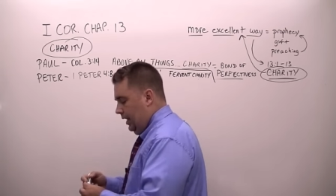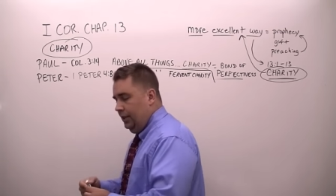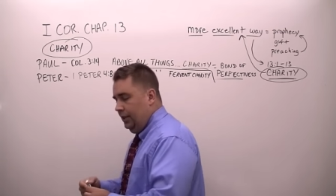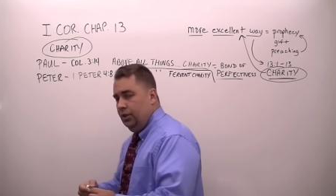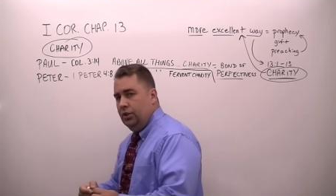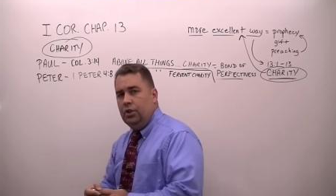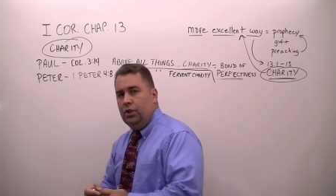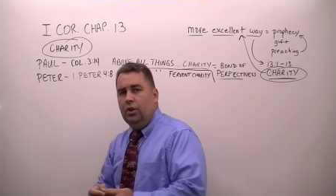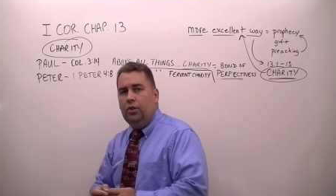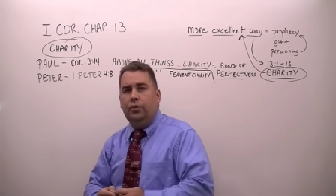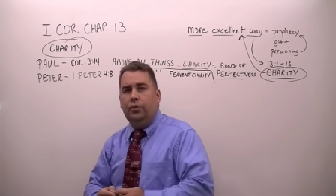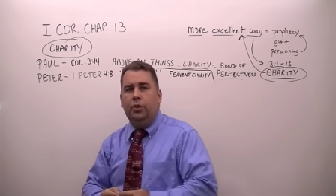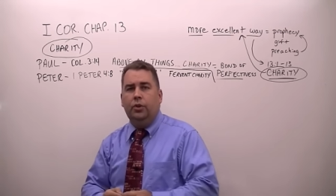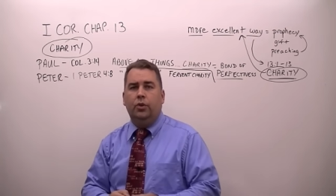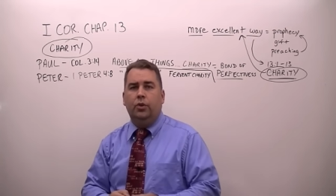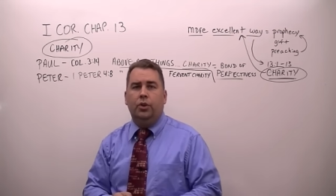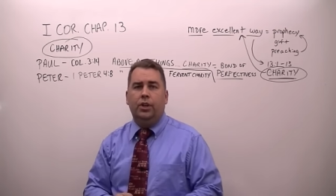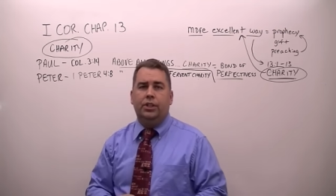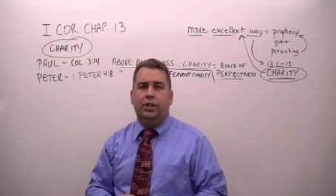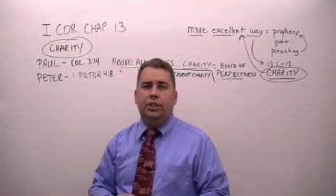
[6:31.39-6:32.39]
yet so few
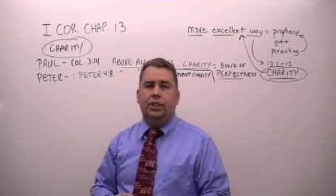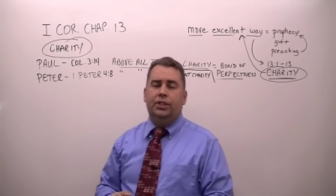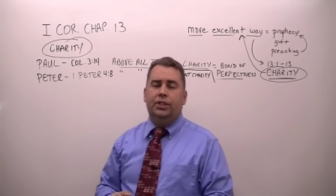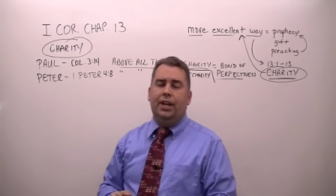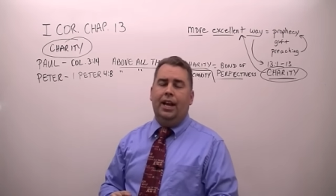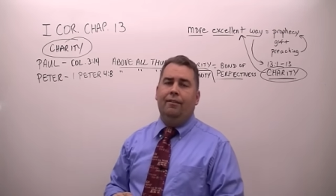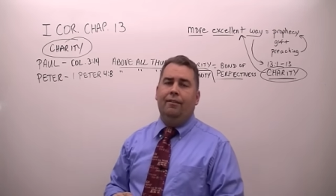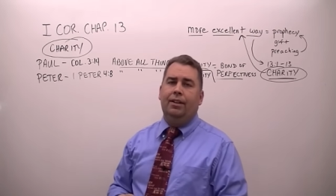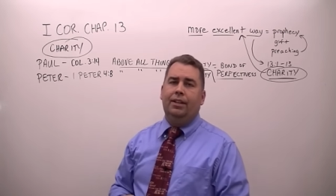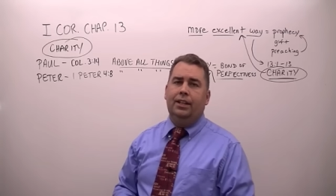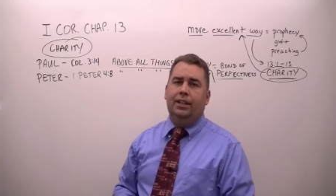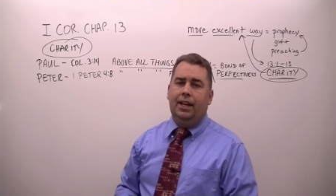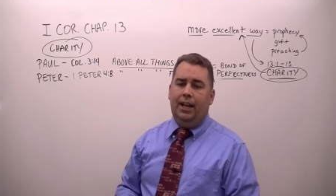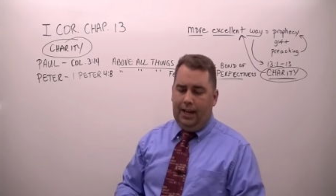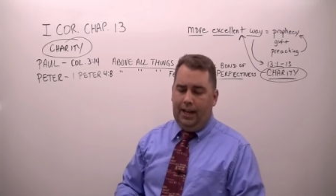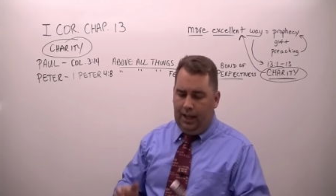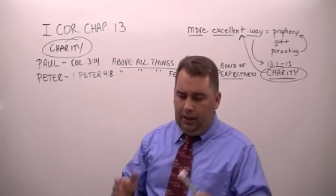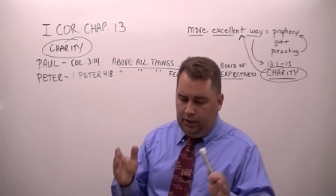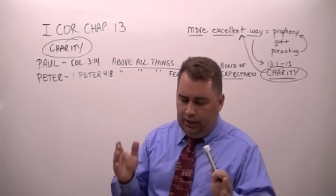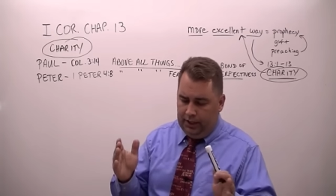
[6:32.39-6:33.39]
Christians have it
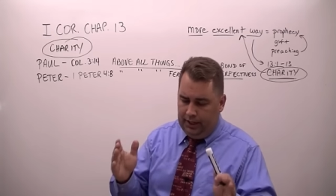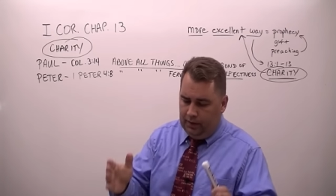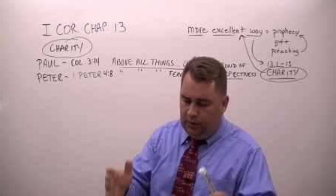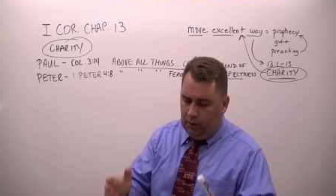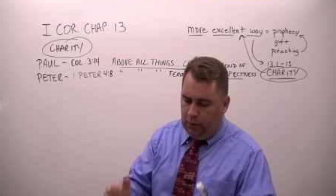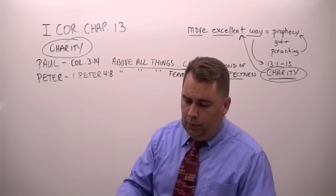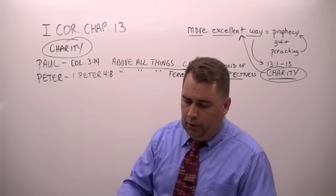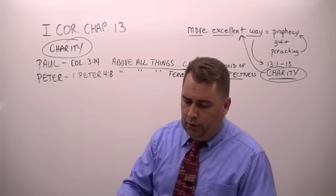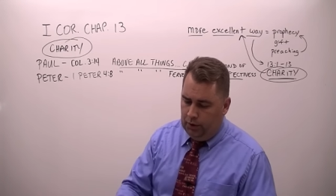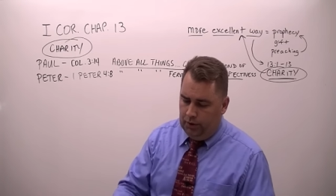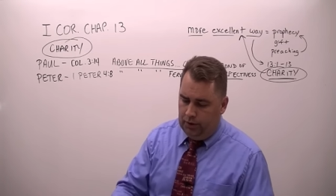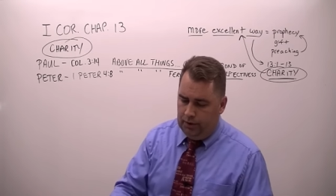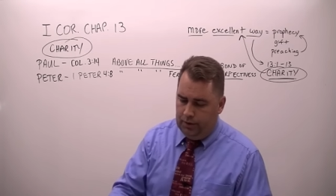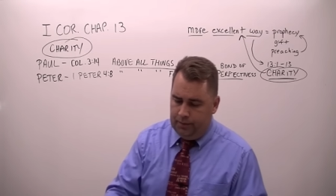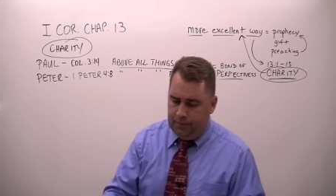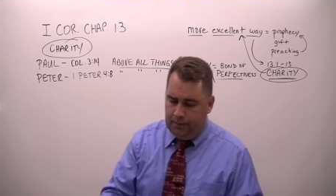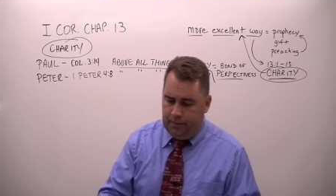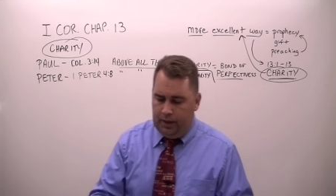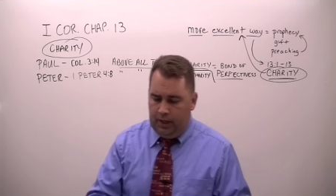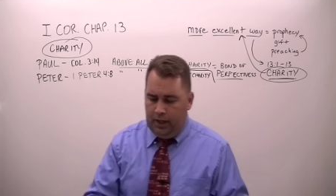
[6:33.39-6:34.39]
today. Now look at the world.
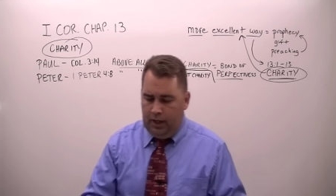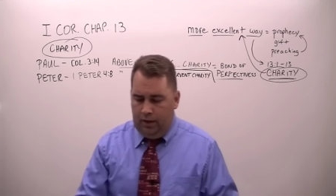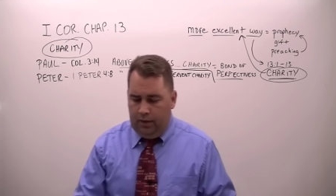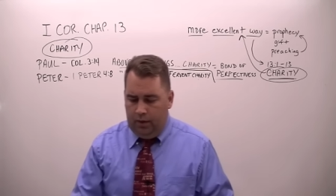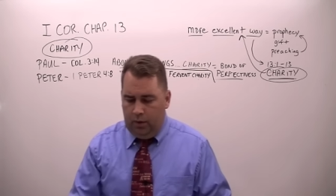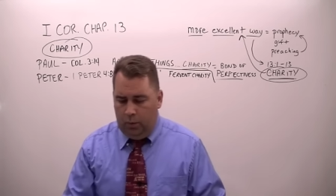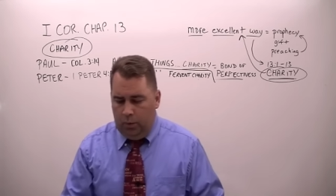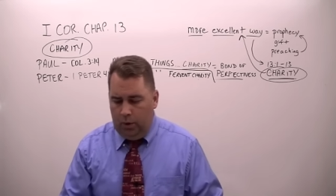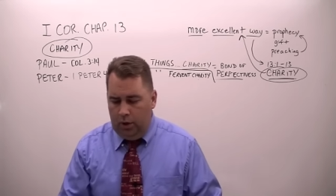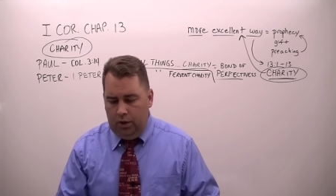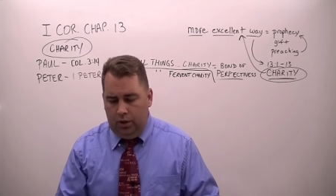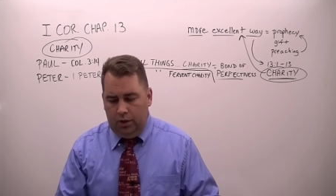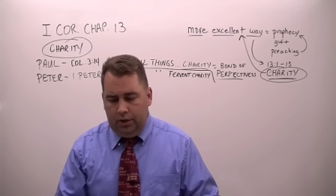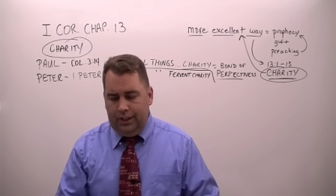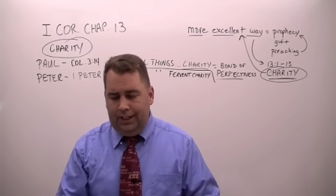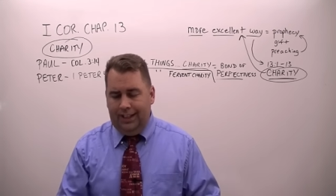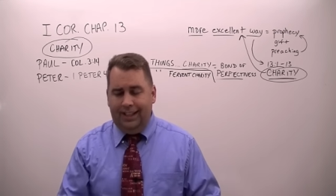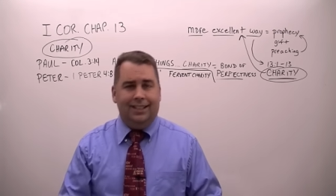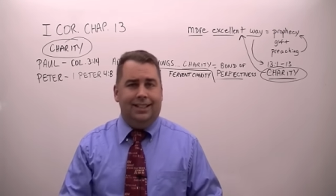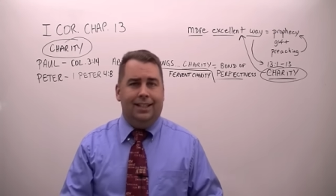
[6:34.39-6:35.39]
The
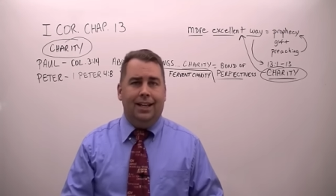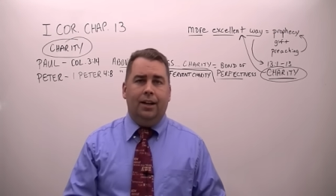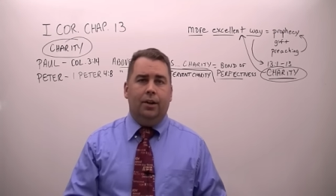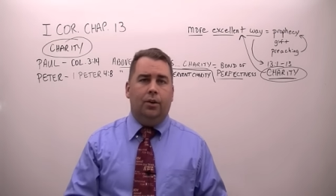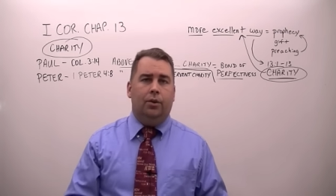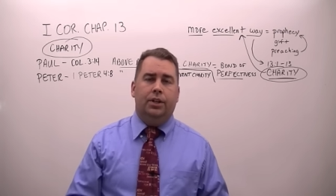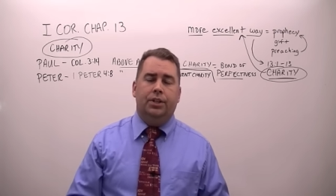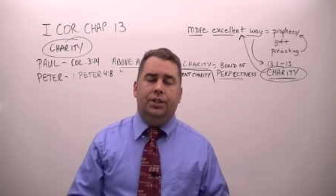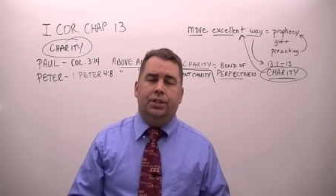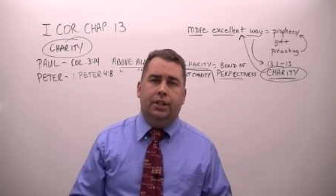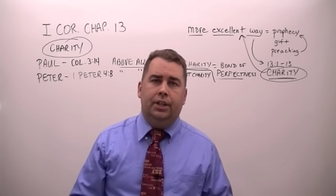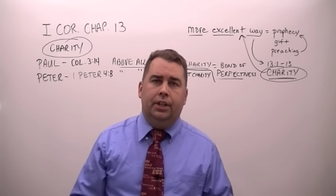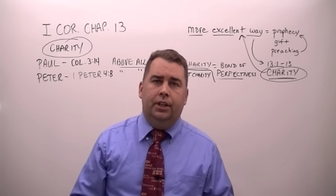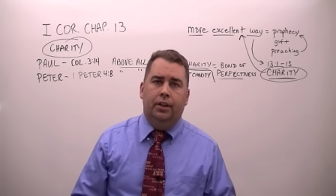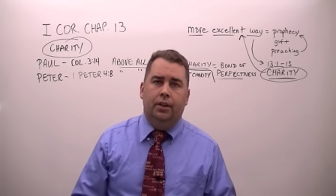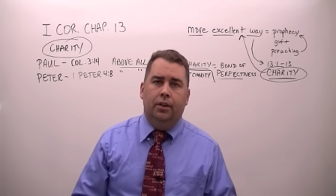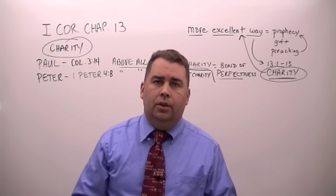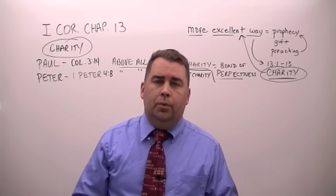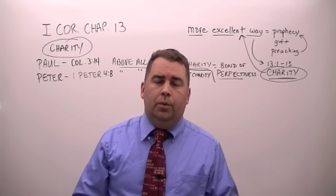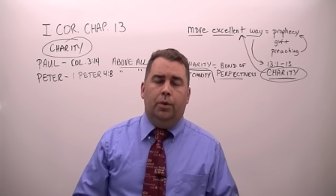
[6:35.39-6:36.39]
world is not Christian.
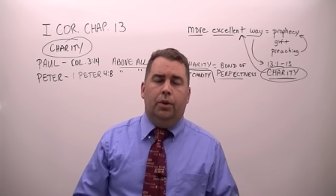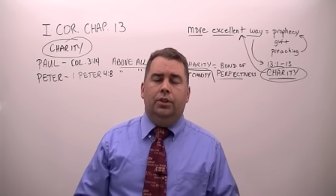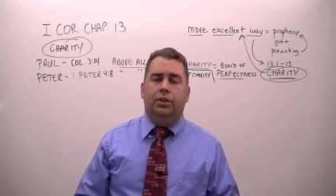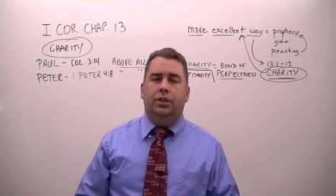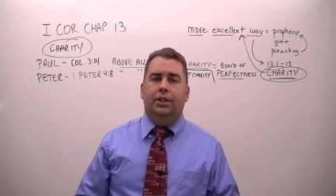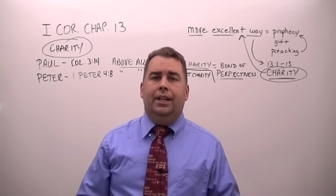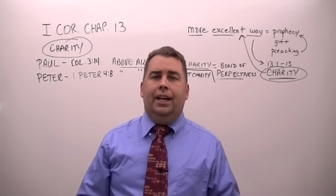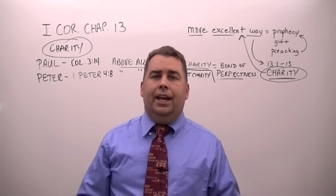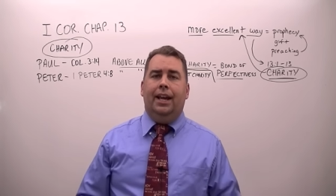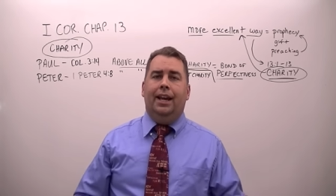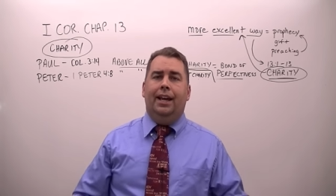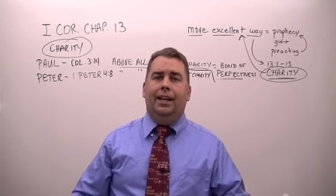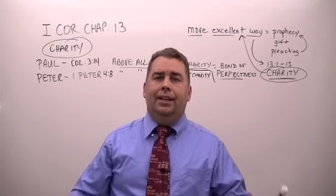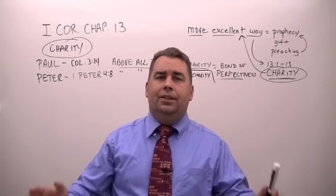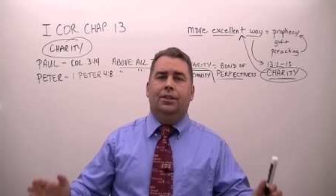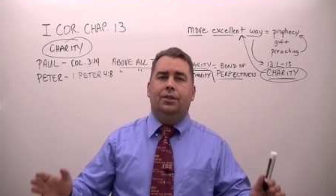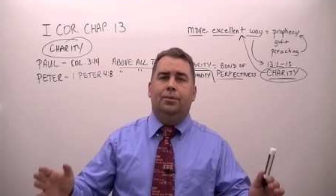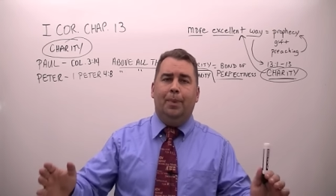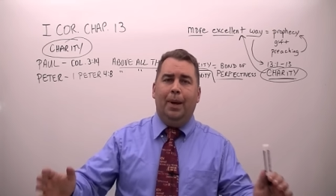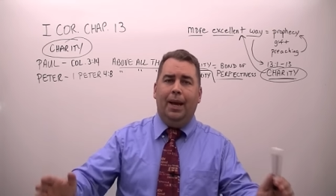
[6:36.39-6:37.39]
The world today
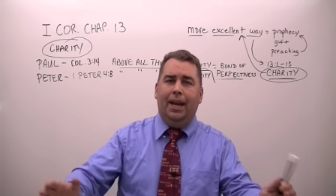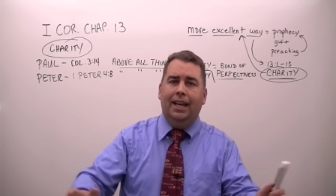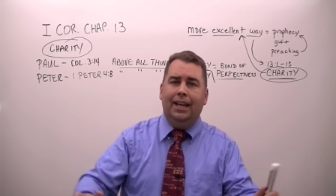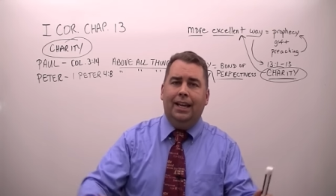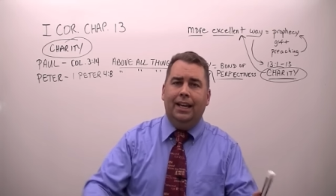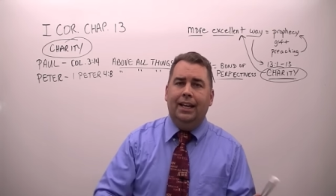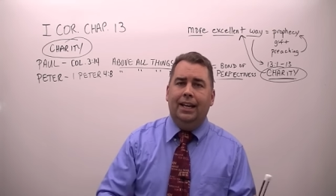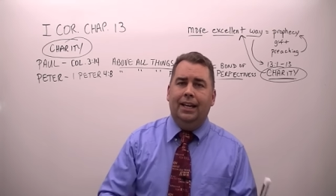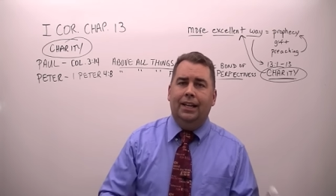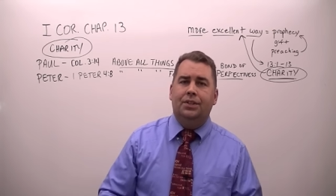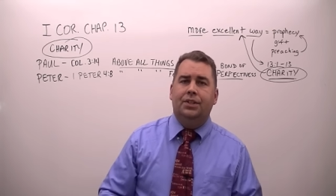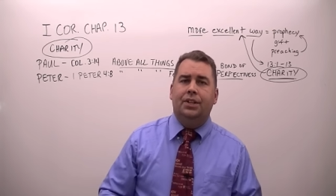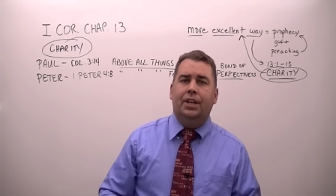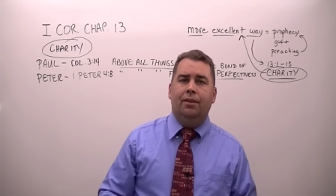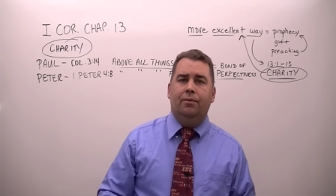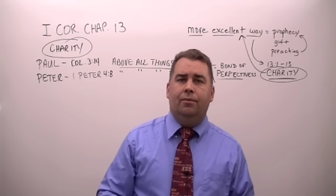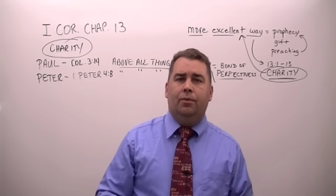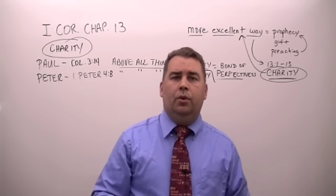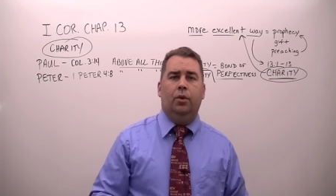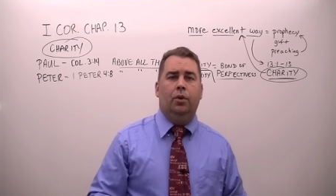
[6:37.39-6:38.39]
is pagan and is
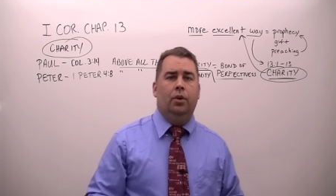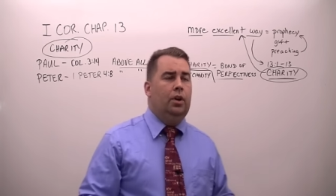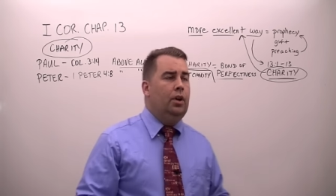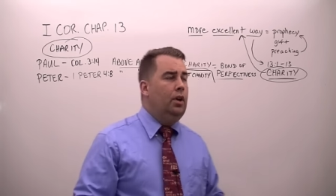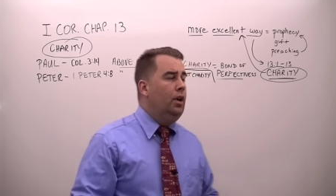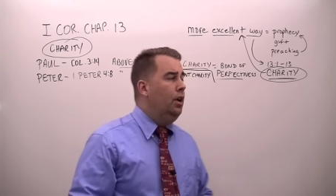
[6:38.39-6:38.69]
evil.